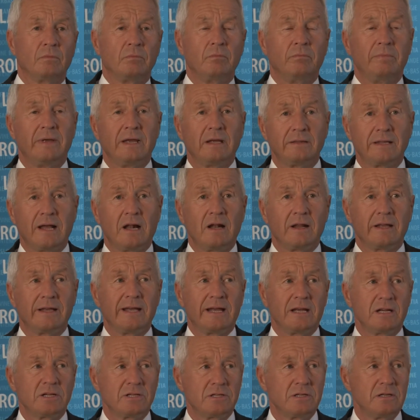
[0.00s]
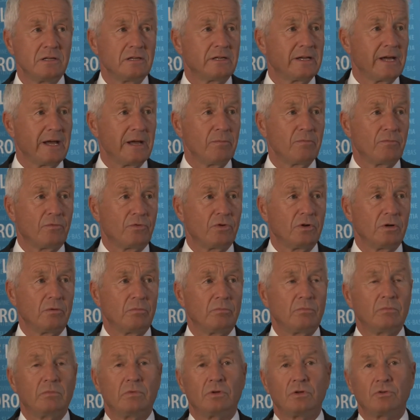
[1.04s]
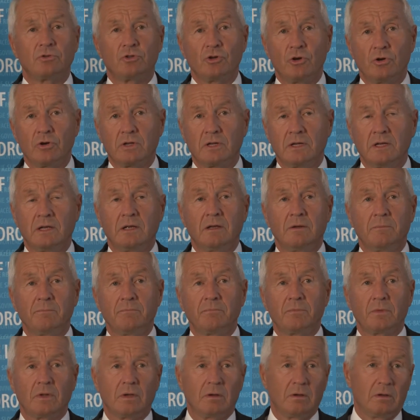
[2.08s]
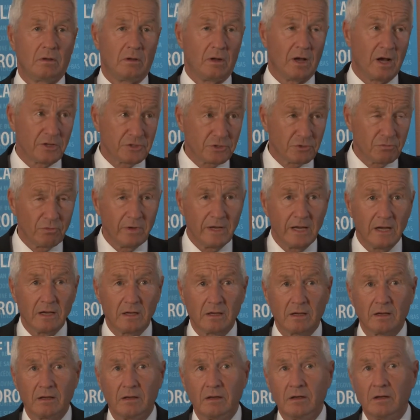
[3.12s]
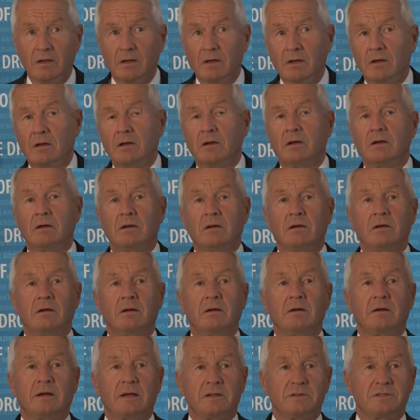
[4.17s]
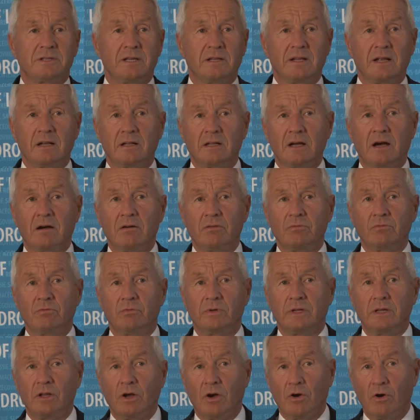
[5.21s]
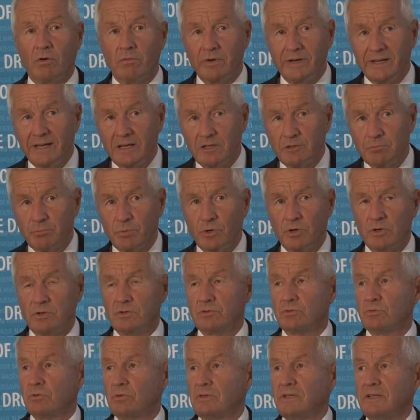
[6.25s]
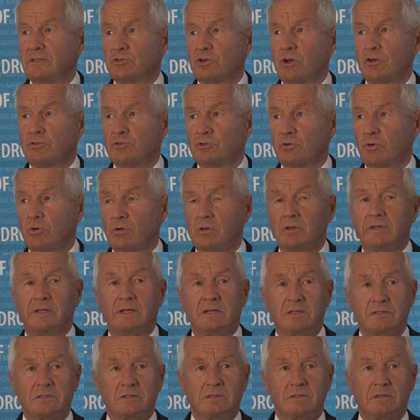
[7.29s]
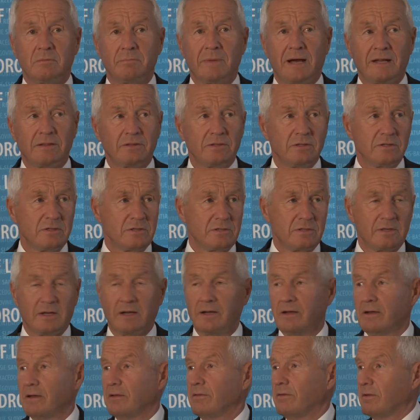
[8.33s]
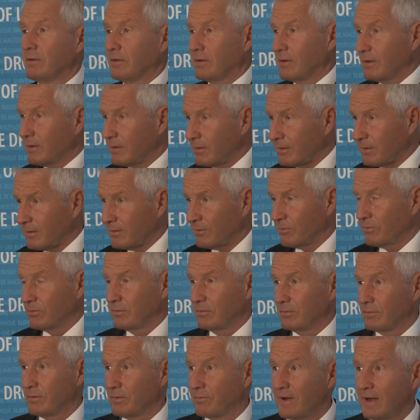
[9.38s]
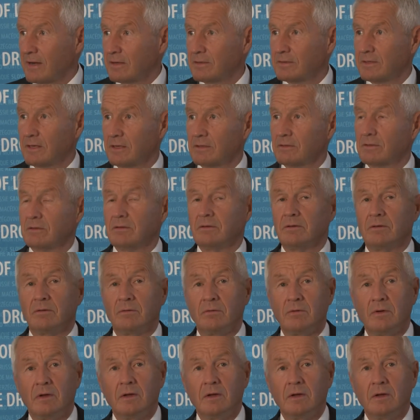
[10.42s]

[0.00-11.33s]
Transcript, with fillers: big delegation came from Turkey last week uh, and sitting down with other experts to discuss all these matters and uh, the fact that uh,